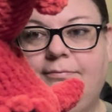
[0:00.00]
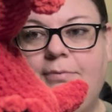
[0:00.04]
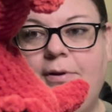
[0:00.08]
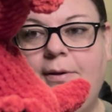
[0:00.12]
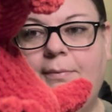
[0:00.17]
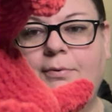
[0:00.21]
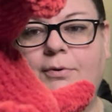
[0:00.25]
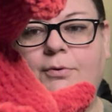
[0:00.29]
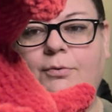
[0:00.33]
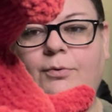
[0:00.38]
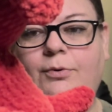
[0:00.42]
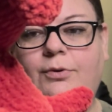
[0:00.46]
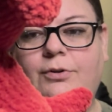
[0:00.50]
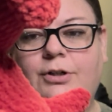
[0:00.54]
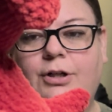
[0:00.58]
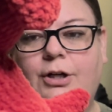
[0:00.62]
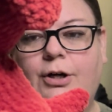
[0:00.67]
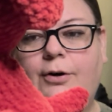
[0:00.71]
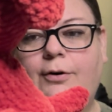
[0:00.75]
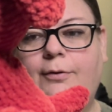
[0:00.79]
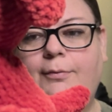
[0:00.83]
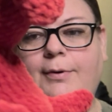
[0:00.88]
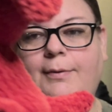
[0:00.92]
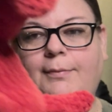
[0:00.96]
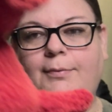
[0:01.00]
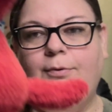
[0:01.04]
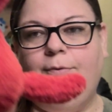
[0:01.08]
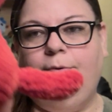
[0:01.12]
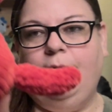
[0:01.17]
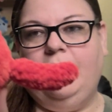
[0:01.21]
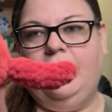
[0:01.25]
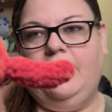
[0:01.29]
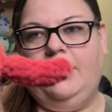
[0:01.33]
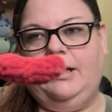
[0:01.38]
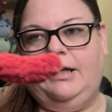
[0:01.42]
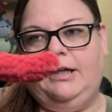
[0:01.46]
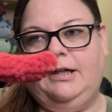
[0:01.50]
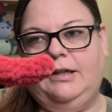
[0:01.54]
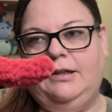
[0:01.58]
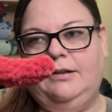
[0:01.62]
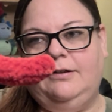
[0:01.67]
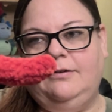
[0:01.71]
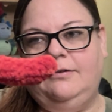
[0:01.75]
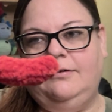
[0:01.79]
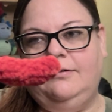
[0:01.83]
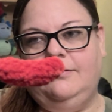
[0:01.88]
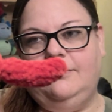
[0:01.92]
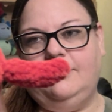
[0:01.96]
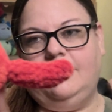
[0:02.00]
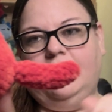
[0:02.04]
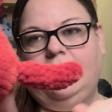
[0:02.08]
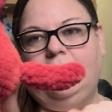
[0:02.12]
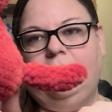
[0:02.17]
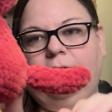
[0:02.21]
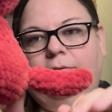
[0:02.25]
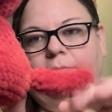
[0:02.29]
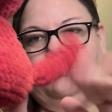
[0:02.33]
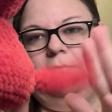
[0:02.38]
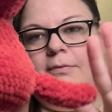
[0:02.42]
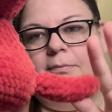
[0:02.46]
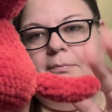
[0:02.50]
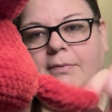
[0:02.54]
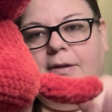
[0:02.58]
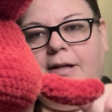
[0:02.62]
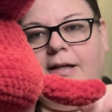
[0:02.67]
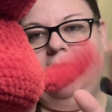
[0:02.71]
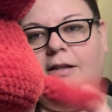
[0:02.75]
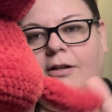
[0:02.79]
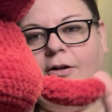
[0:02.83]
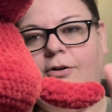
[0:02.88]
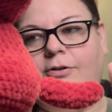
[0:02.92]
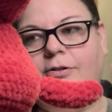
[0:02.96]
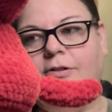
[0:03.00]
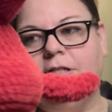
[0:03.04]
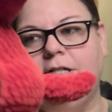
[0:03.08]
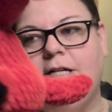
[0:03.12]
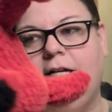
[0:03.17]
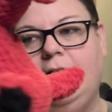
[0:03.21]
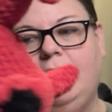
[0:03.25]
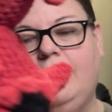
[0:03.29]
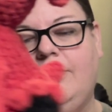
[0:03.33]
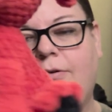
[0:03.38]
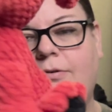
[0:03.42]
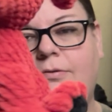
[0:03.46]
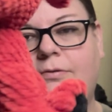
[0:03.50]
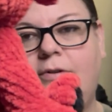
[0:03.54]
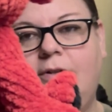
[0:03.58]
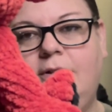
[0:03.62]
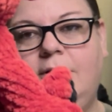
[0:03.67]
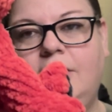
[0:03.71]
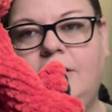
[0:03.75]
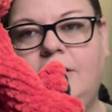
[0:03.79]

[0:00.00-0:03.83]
People will know. People will get it. Cute, big, long tail.